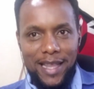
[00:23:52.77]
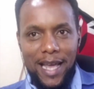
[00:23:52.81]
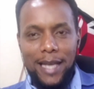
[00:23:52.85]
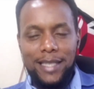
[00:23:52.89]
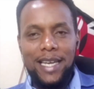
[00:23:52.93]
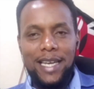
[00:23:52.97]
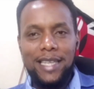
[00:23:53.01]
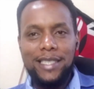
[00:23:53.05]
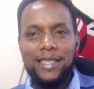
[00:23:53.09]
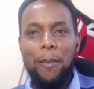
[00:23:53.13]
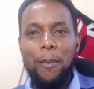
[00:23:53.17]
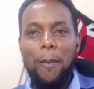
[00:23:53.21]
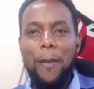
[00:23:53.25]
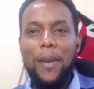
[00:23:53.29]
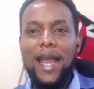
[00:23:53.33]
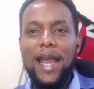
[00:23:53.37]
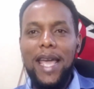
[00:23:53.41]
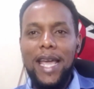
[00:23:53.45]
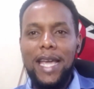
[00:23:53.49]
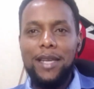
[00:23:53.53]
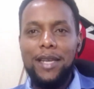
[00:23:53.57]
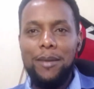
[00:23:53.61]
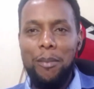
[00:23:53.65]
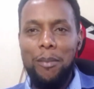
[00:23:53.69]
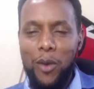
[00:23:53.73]
They are just
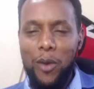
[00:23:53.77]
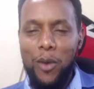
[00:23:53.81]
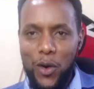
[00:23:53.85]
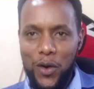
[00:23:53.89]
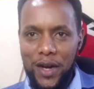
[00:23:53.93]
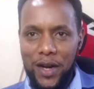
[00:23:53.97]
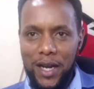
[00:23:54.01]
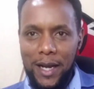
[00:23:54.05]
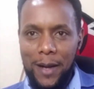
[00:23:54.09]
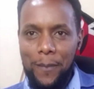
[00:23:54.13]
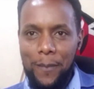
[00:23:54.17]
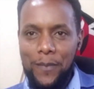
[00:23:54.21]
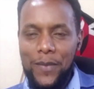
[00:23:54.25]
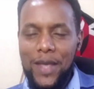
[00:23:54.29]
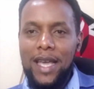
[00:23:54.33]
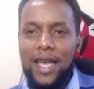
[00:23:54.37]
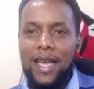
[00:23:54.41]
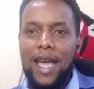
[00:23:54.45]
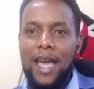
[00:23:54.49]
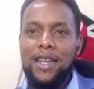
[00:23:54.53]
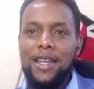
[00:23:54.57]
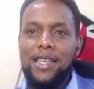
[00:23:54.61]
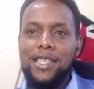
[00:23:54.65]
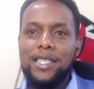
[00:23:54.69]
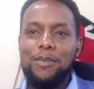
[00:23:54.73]
plain boring.
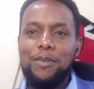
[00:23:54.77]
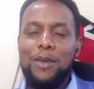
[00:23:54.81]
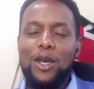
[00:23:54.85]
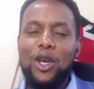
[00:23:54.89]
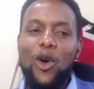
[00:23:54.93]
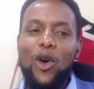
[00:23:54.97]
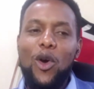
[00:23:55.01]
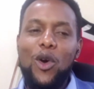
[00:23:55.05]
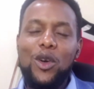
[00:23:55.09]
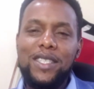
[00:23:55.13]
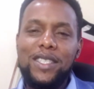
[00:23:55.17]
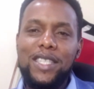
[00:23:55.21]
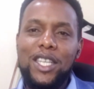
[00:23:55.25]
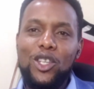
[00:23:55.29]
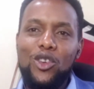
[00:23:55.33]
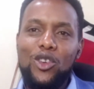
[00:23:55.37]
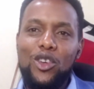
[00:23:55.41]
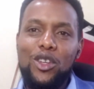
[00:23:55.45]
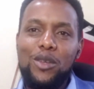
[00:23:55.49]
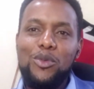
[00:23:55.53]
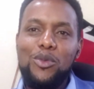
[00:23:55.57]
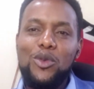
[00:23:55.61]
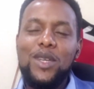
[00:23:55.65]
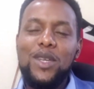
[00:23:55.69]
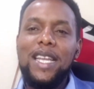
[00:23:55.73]
And it's because they
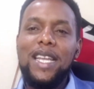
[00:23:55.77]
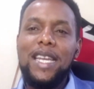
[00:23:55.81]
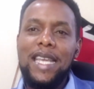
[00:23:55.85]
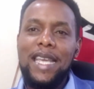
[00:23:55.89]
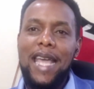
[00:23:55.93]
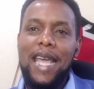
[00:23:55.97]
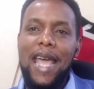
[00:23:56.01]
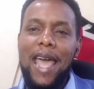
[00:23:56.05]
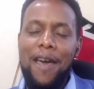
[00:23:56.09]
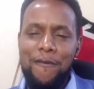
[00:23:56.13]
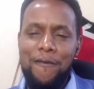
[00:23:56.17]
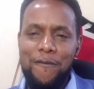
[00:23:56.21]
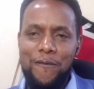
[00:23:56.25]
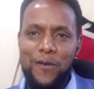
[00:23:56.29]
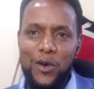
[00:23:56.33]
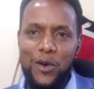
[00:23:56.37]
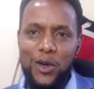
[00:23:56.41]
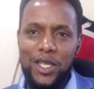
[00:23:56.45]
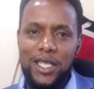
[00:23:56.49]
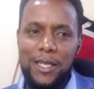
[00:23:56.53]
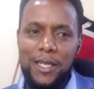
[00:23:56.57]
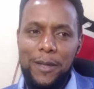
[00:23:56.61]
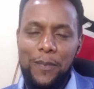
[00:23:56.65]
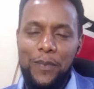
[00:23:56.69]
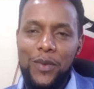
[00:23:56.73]
don't put any
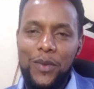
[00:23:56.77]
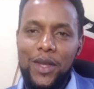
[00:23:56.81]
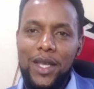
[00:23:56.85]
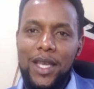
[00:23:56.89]
effort